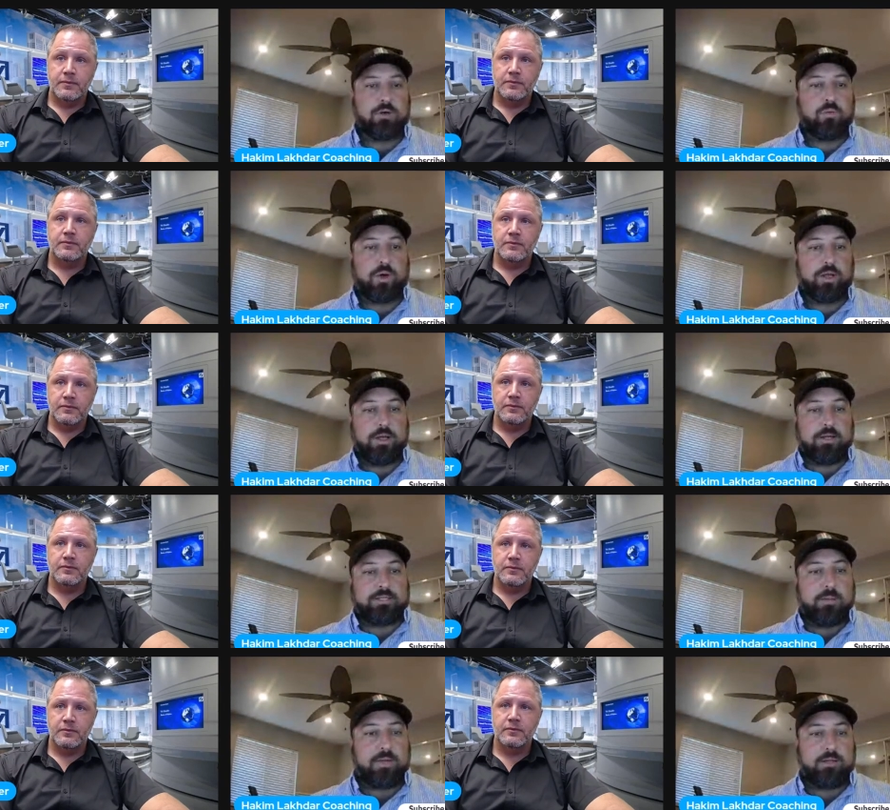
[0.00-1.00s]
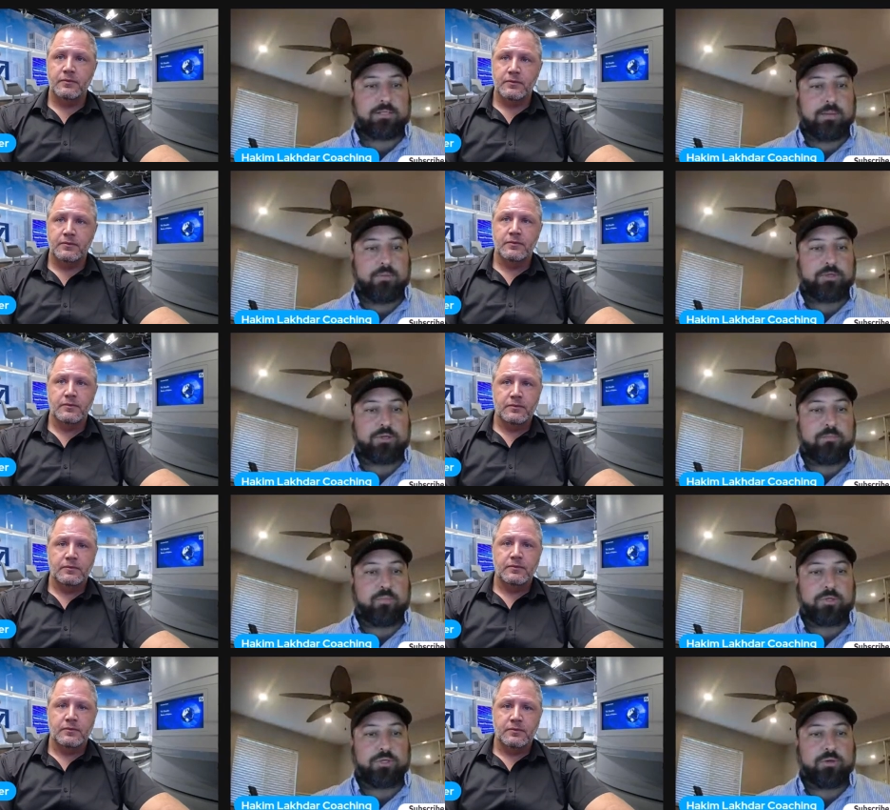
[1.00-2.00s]
Speaker 1: you know, what tell me tell me what your
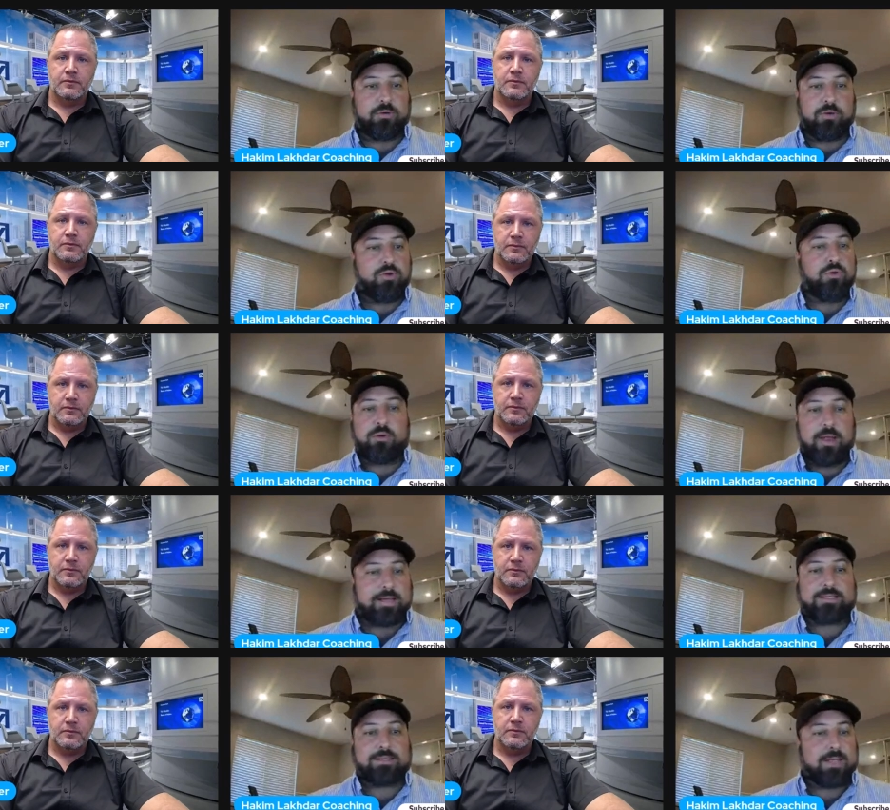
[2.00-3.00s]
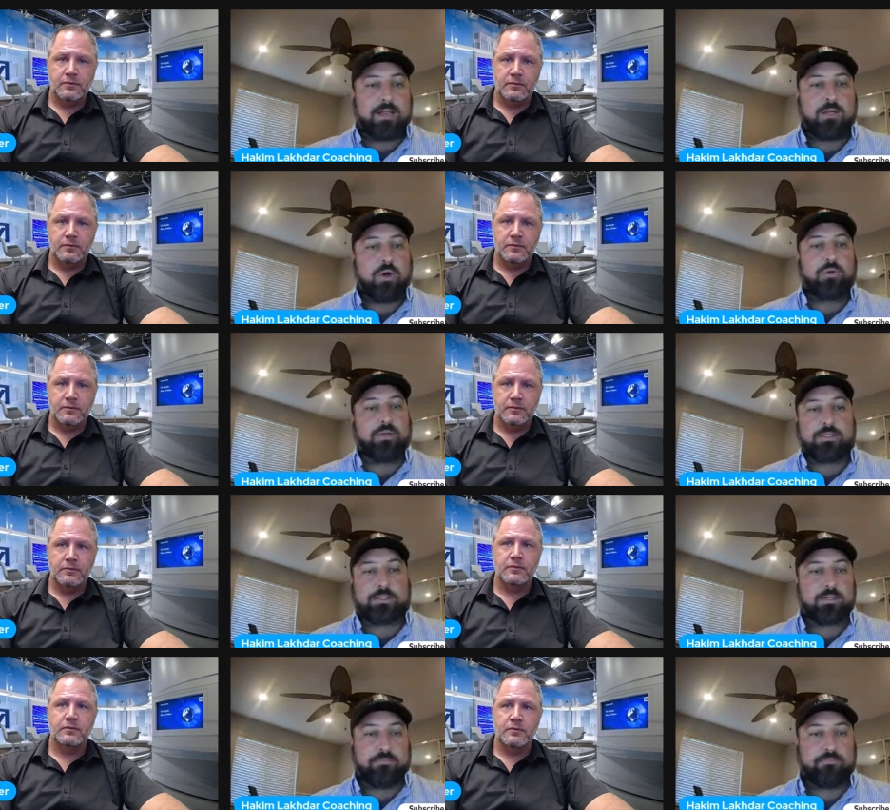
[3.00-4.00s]
what your new next exciting goal is.
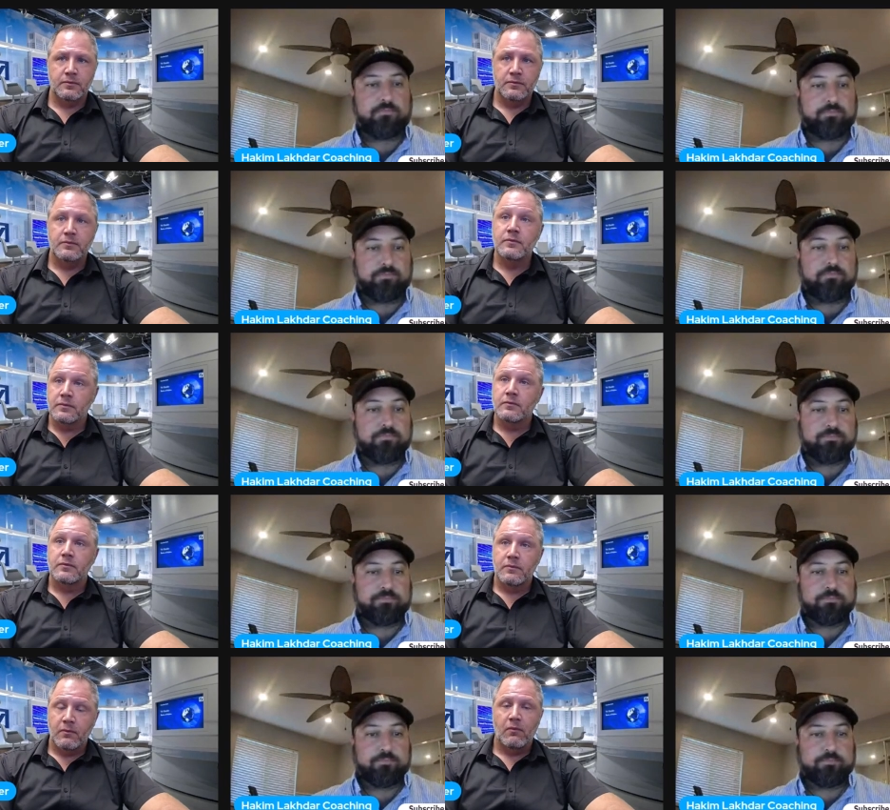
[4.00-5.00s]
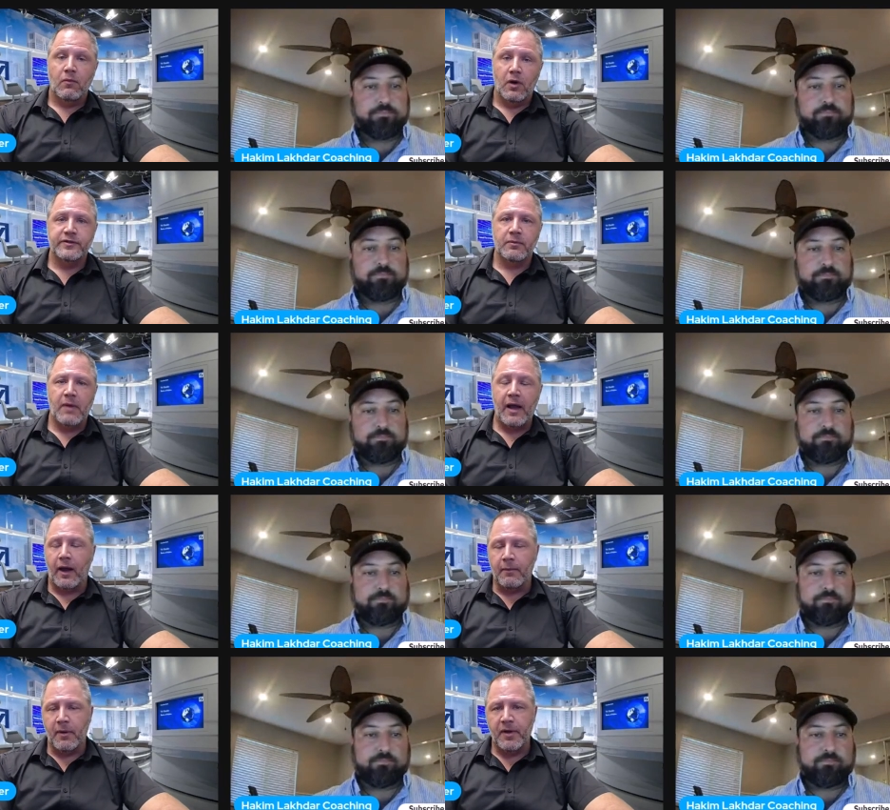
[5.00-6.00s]
Awesome. I,
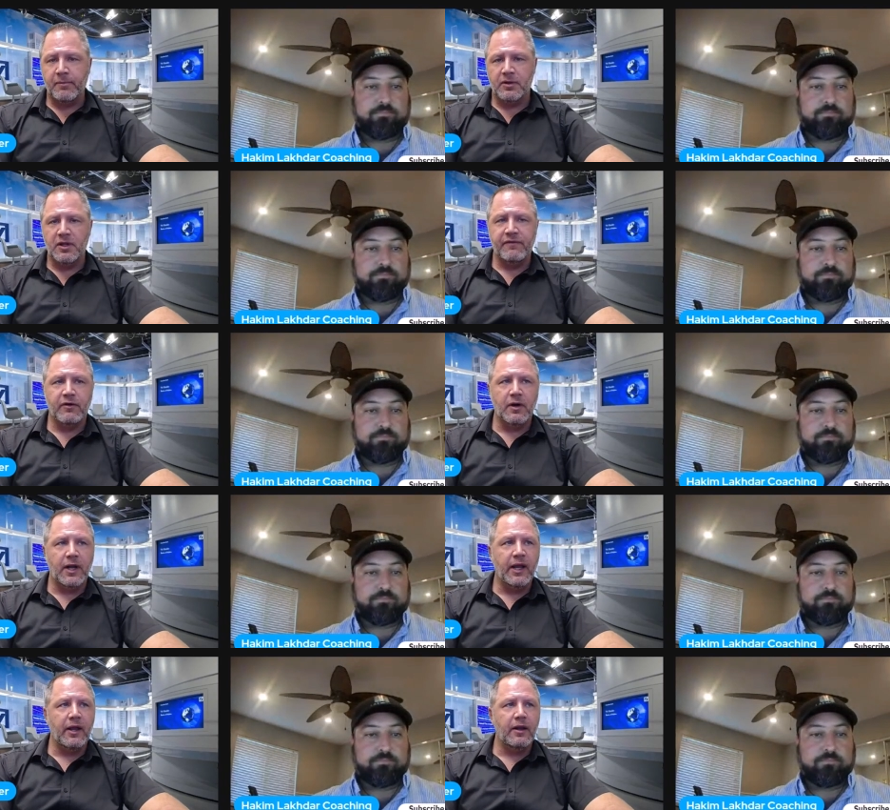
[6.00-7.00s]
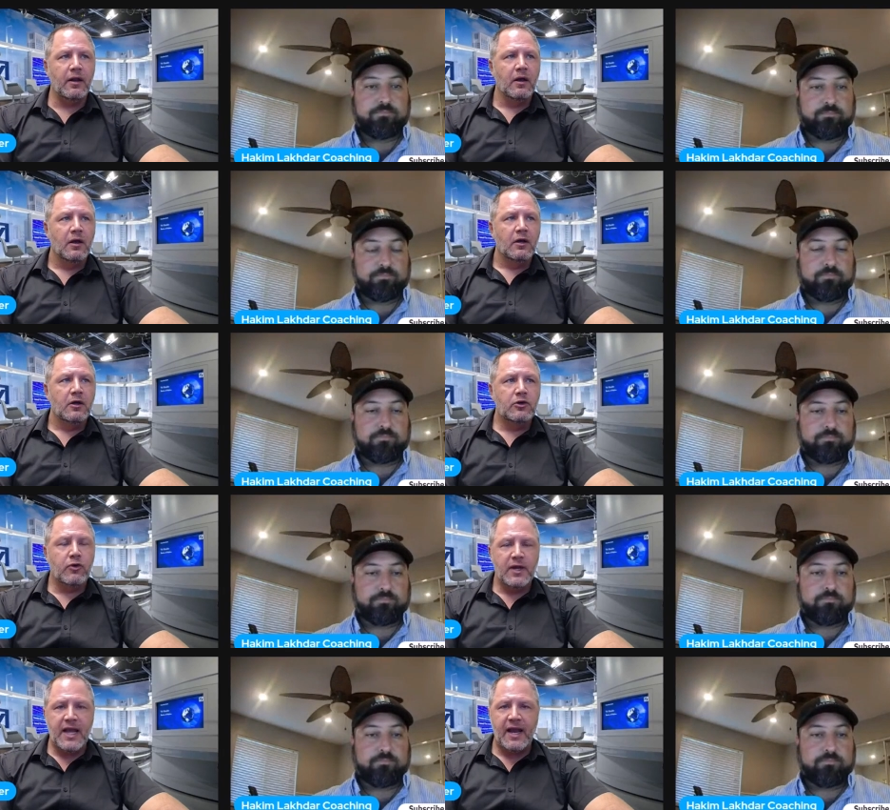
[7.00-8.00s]
I'm
Speaker 2: a big believer in
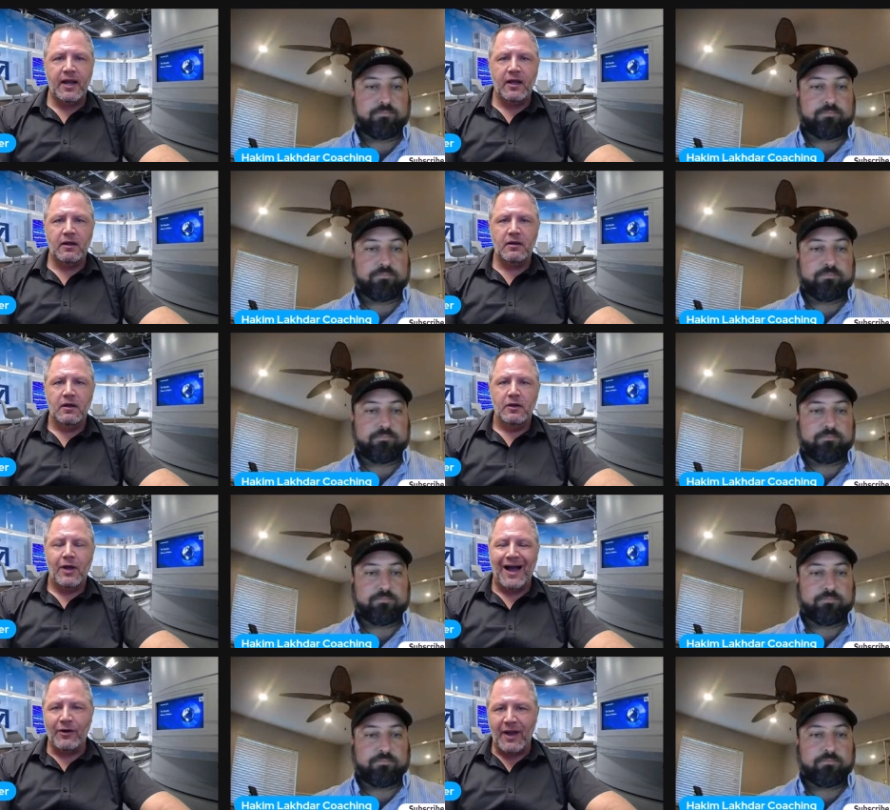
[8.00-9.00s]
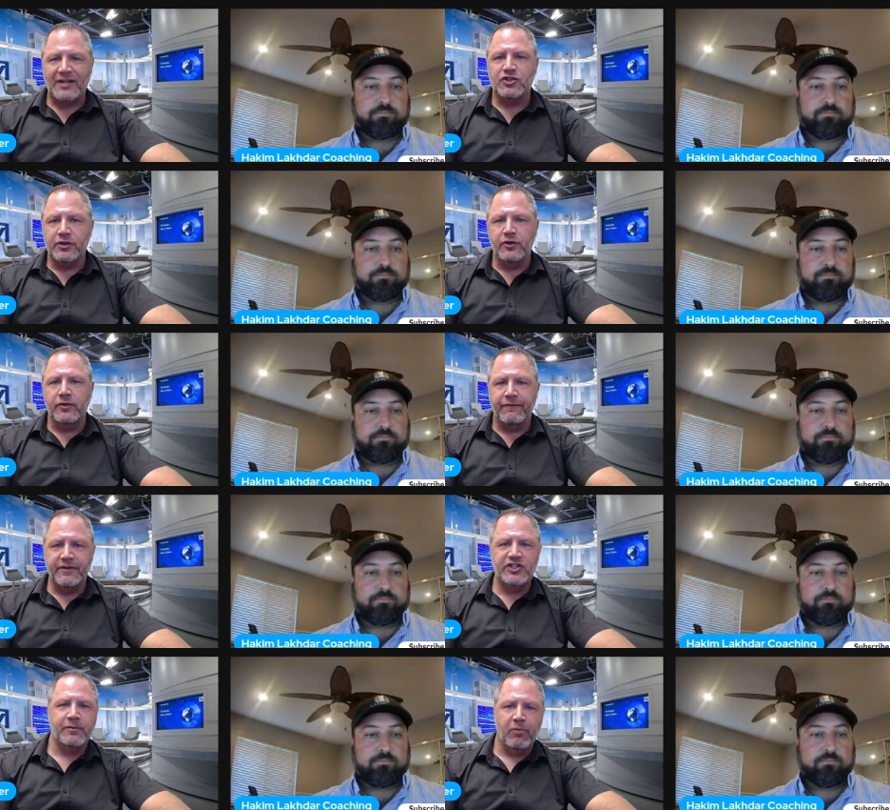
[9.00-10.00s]
creating I don't actually do the
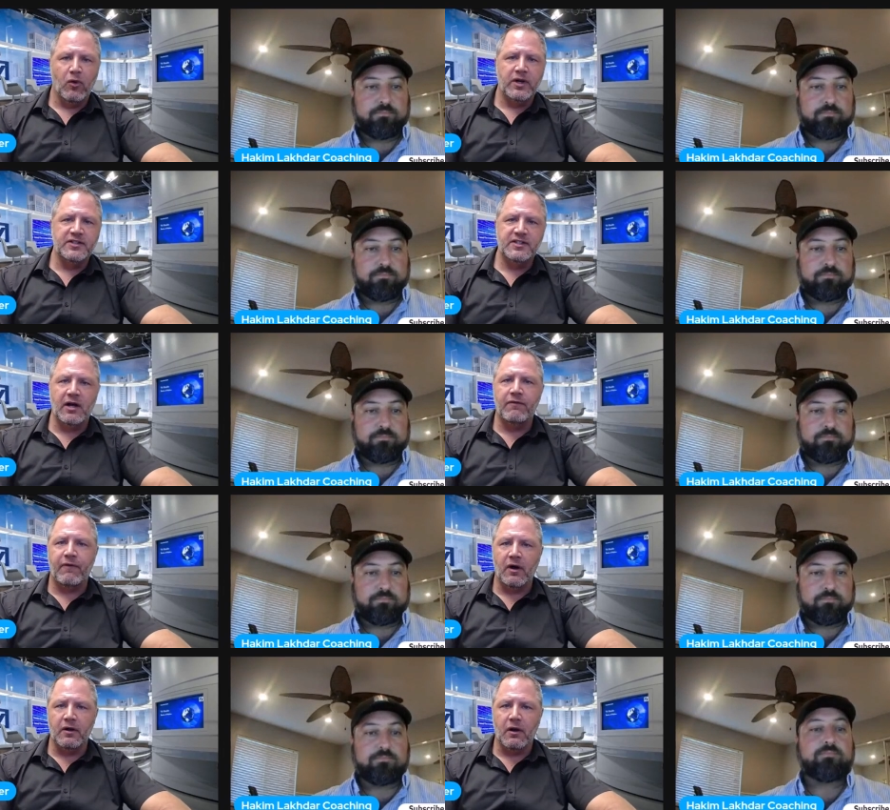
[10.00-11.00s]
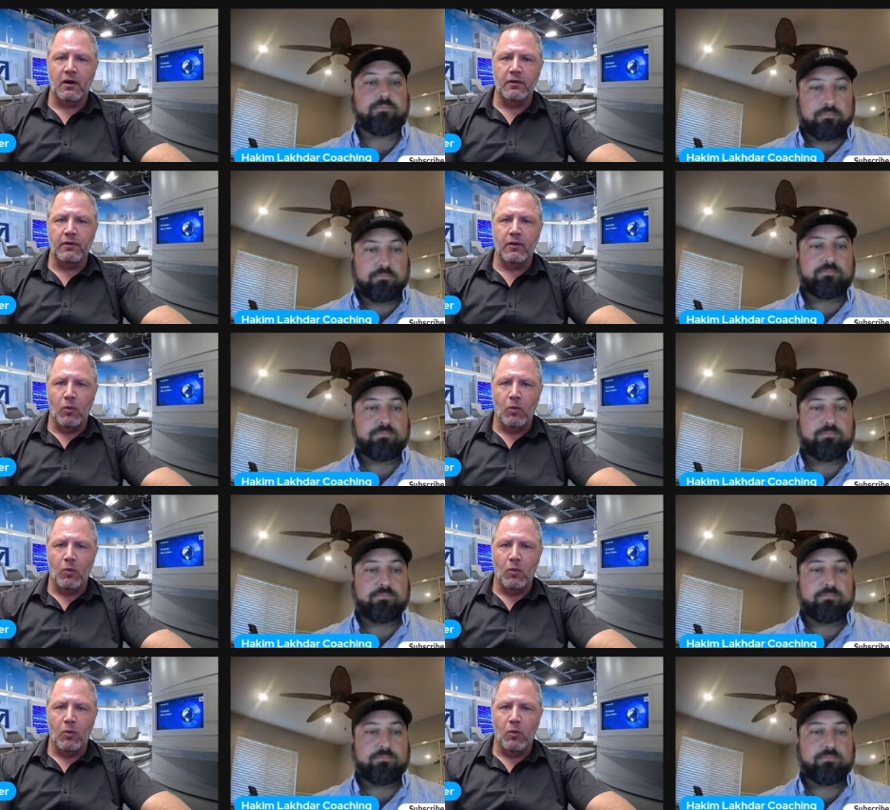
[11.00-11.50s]
vision board itself on on the